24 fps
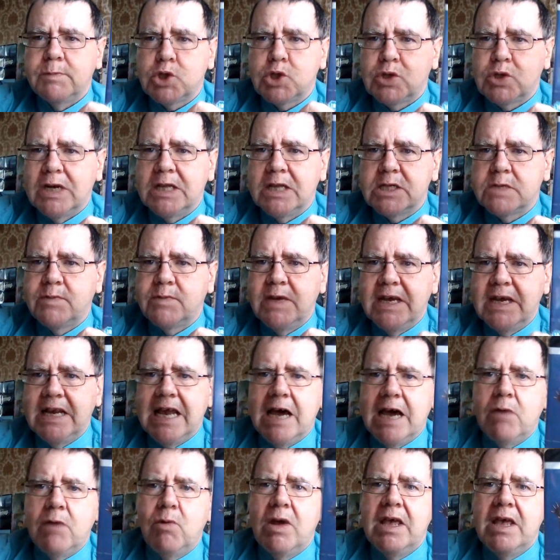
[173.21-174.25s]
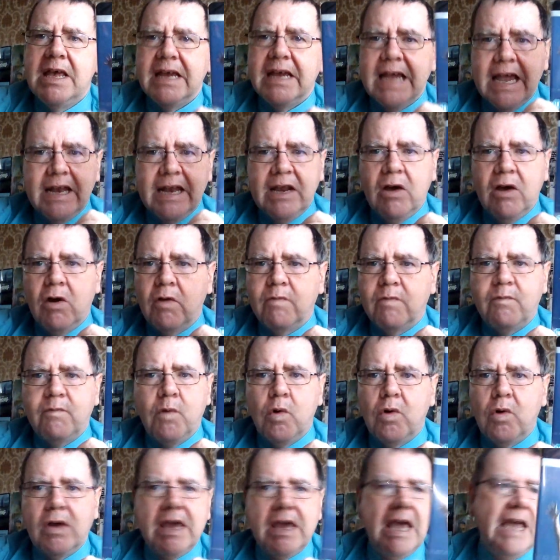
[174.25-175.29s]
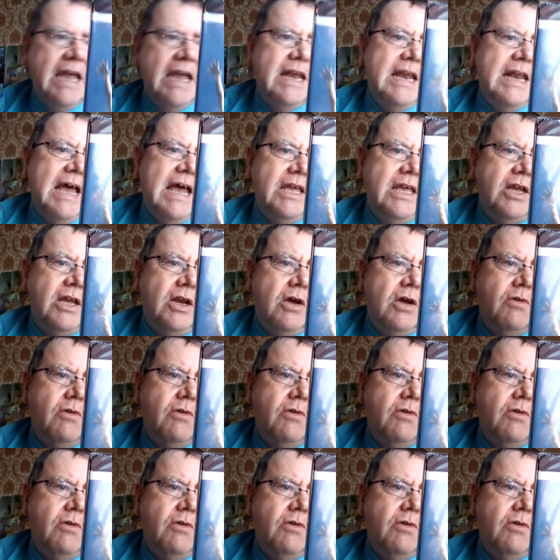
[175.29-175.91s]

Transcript: transfer now, getting it on 4K and that,